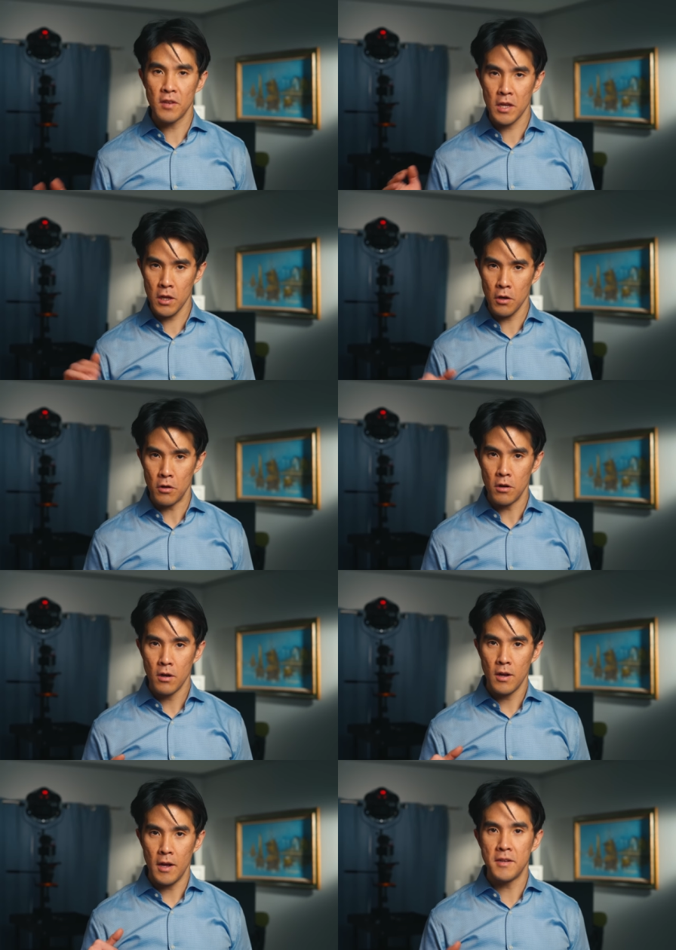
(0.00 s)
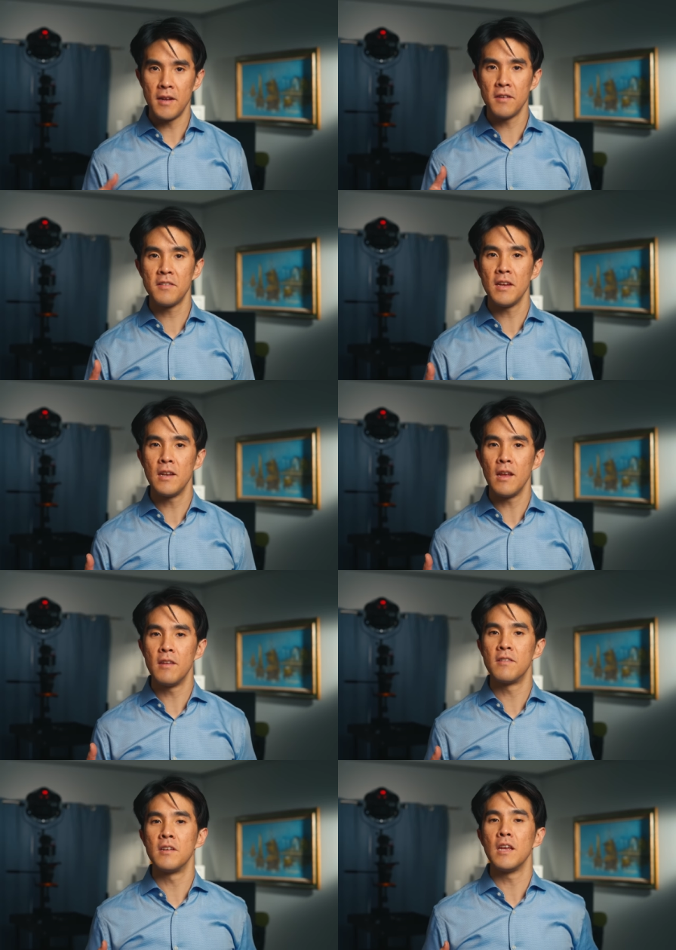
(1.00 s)
here, adenosine
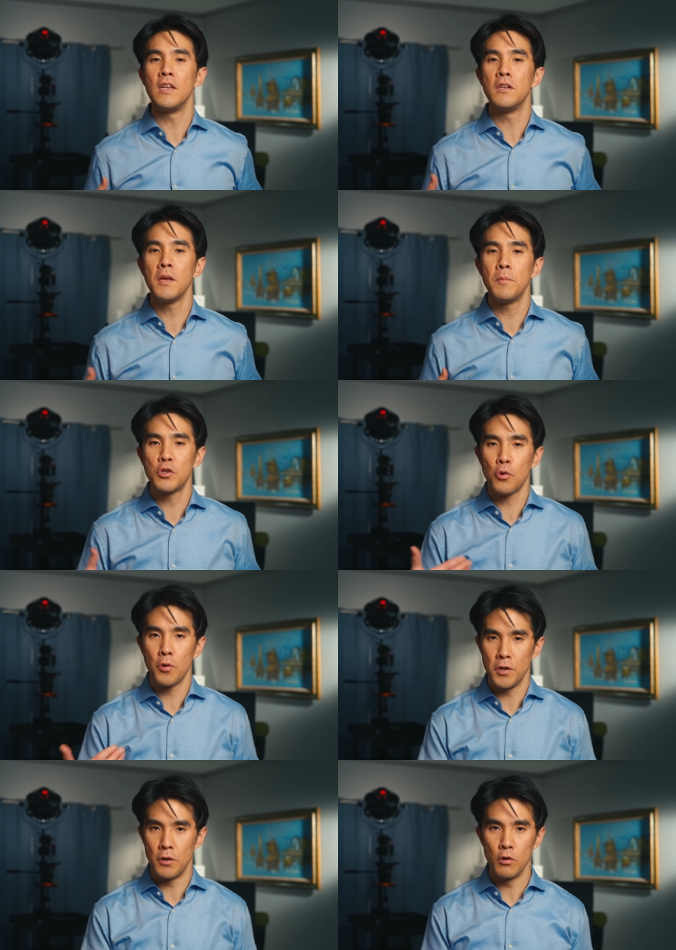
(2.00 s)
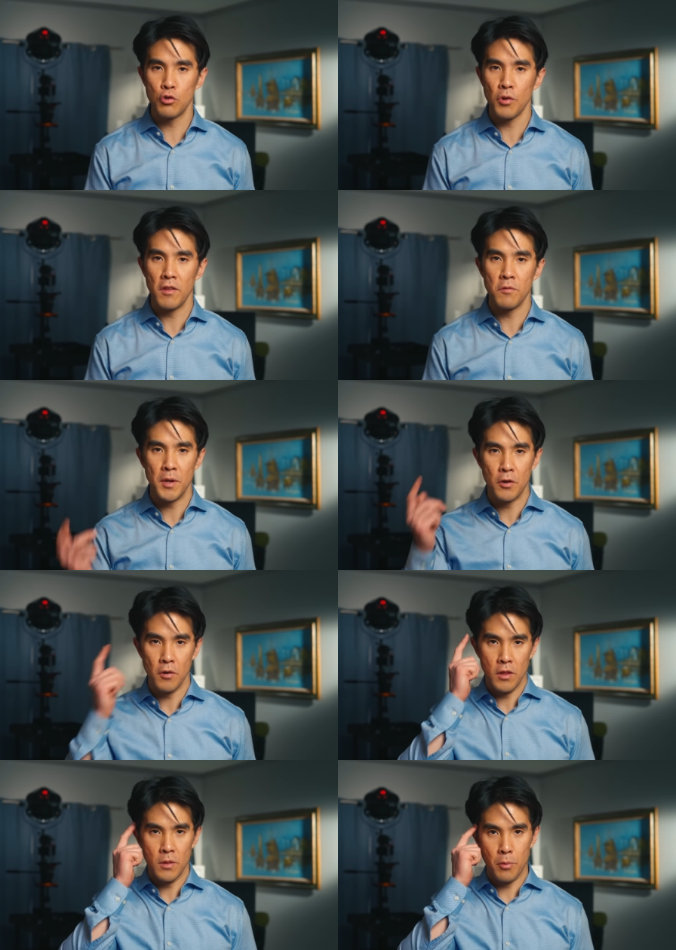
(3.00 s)
is an inhibitory neurotransmitter in the